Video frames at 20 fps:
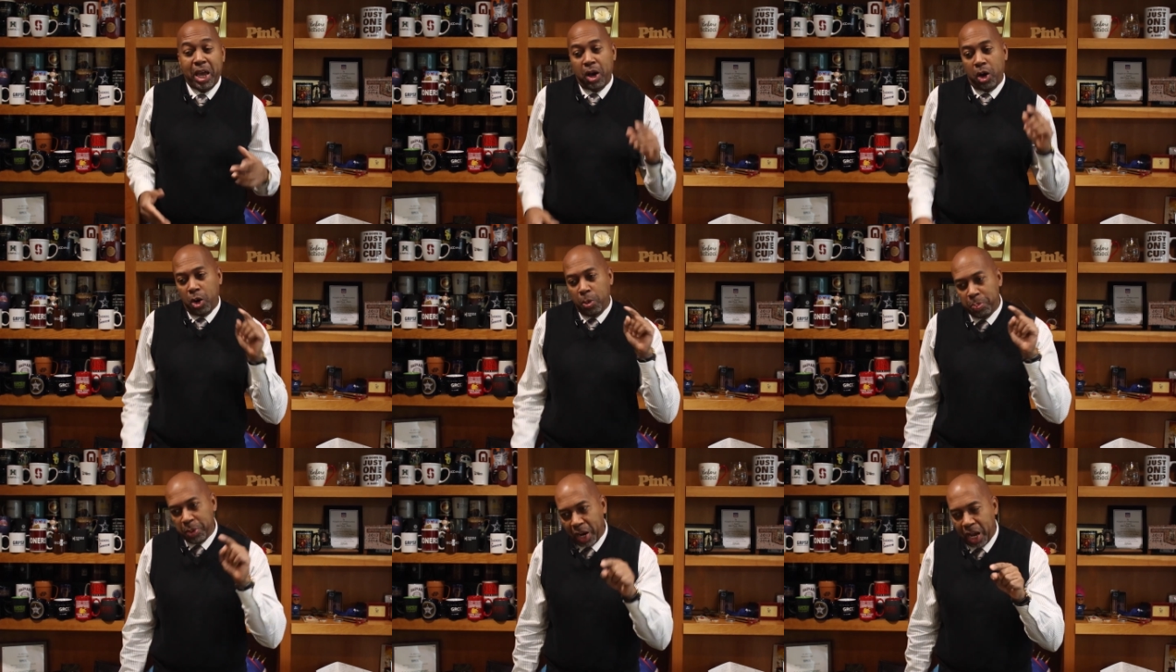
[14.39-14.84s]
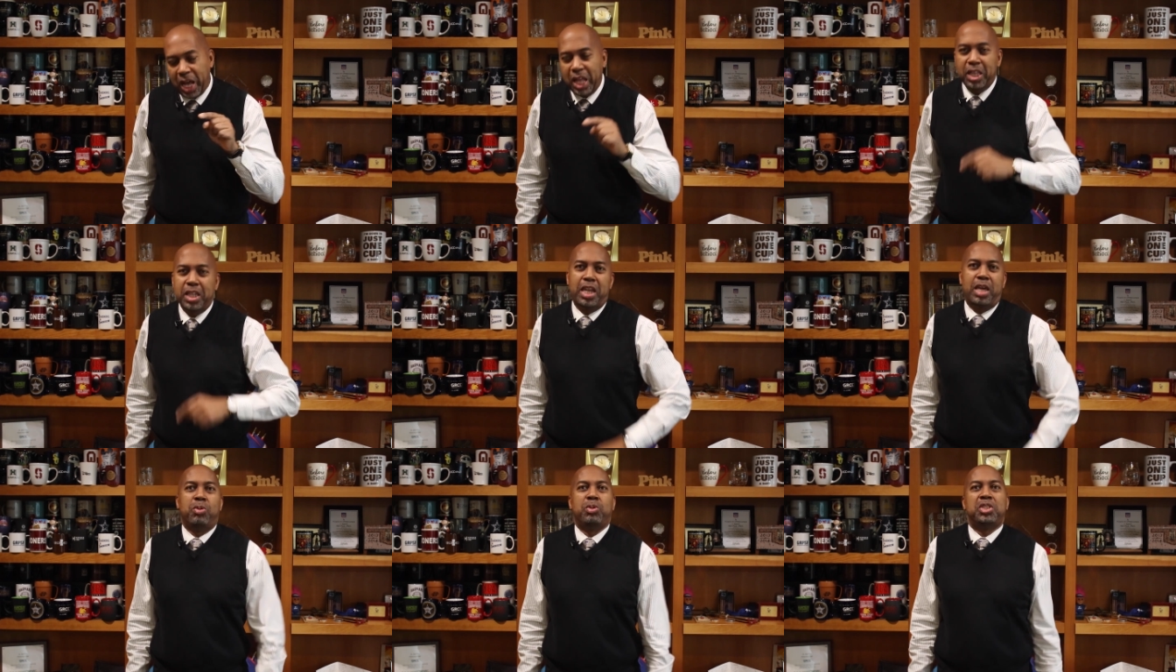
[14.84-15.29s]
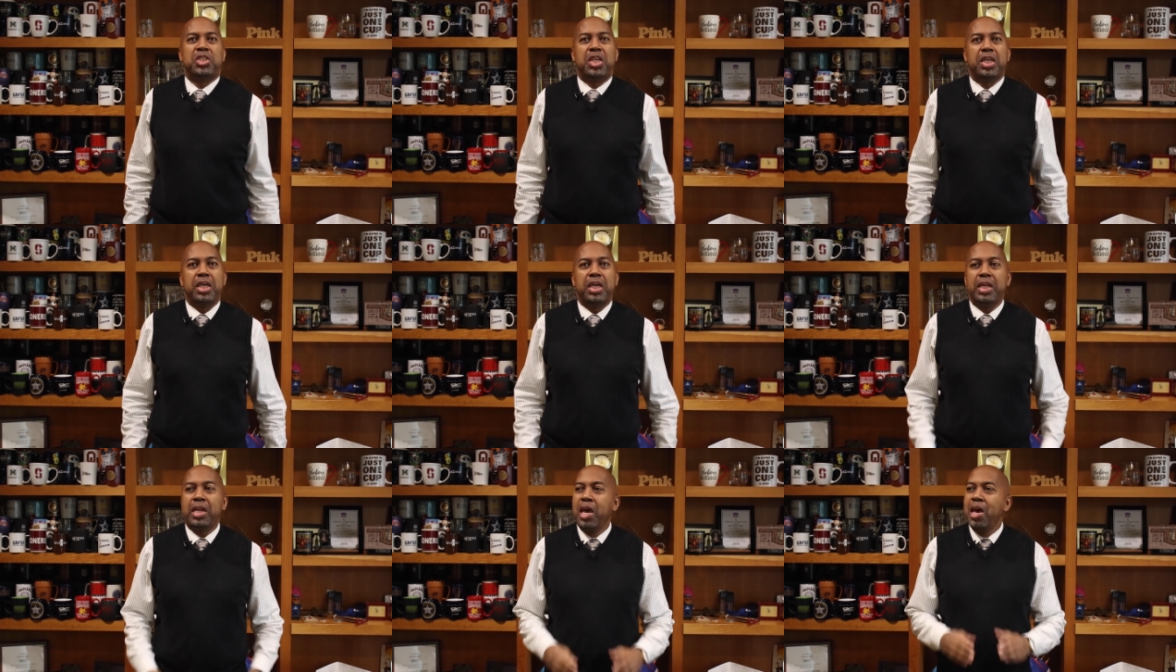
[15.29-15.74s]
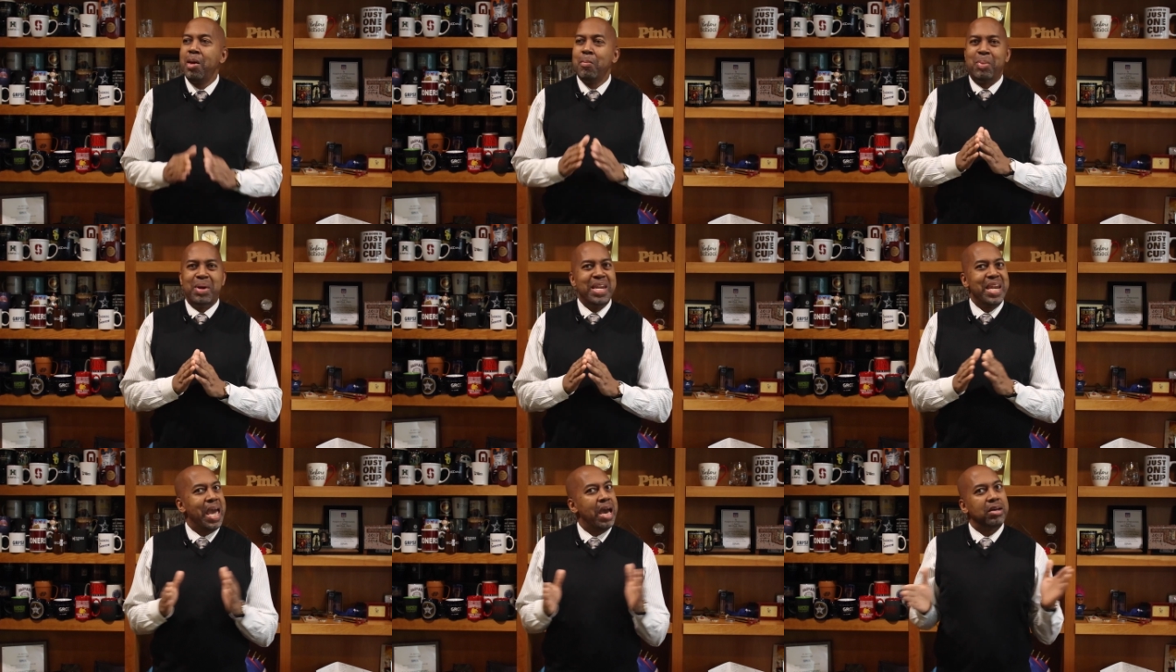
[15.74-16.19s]
I hope your holiday was good,
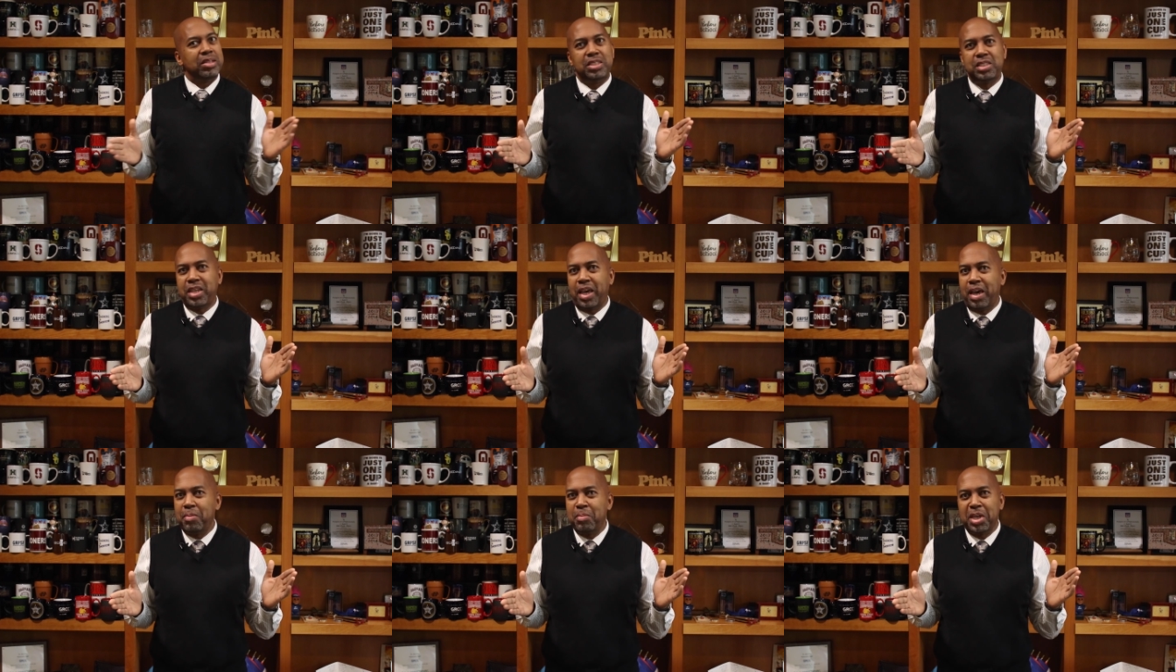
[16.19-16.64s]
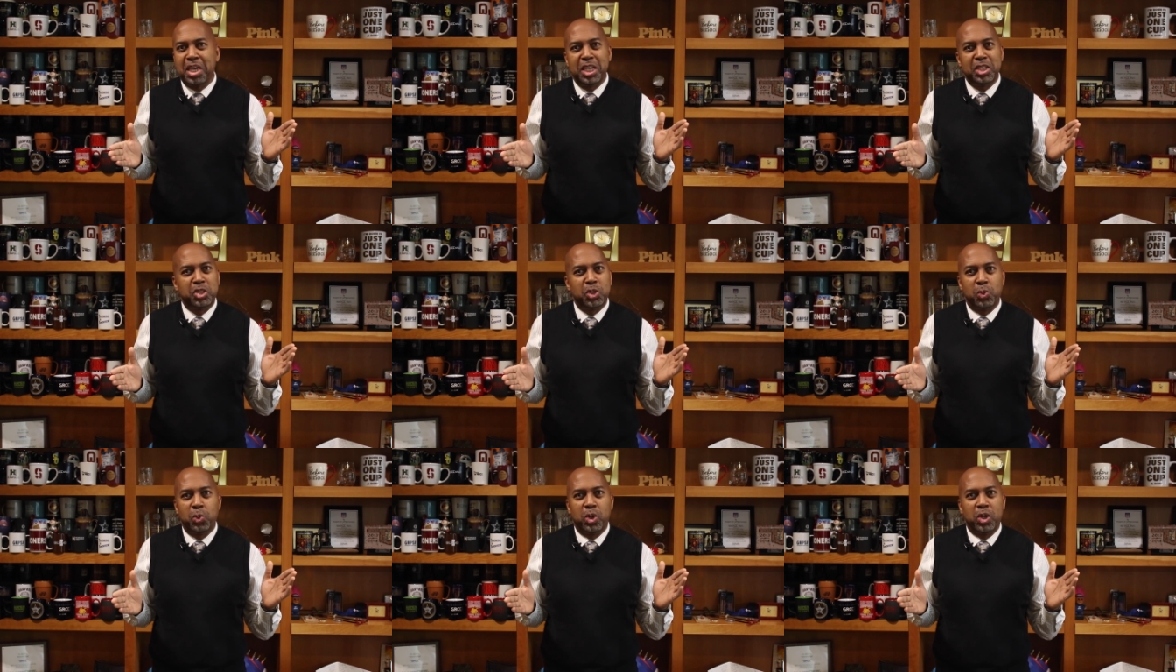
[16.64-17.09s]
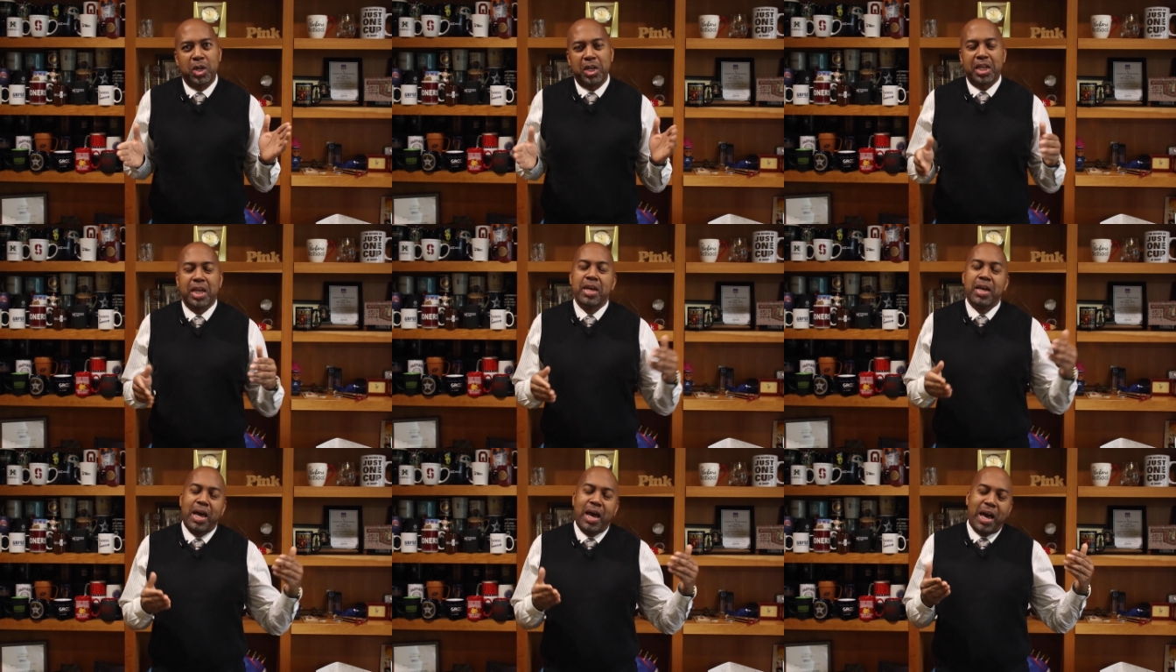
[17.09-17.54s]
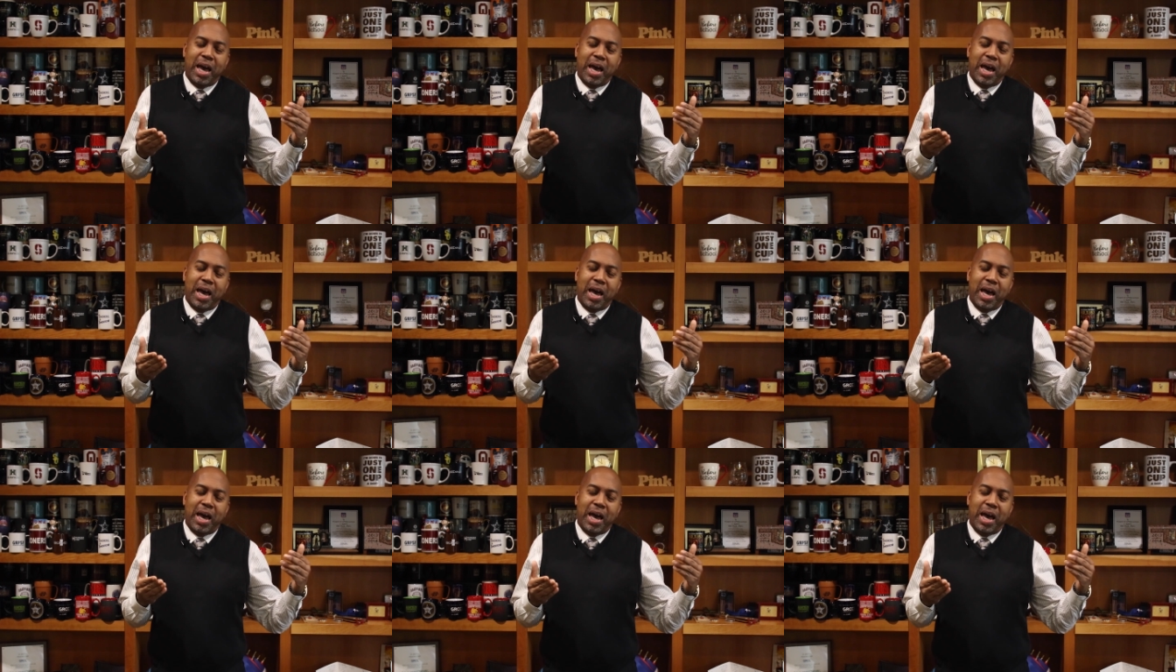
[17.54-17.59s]
but now it's time to get to work.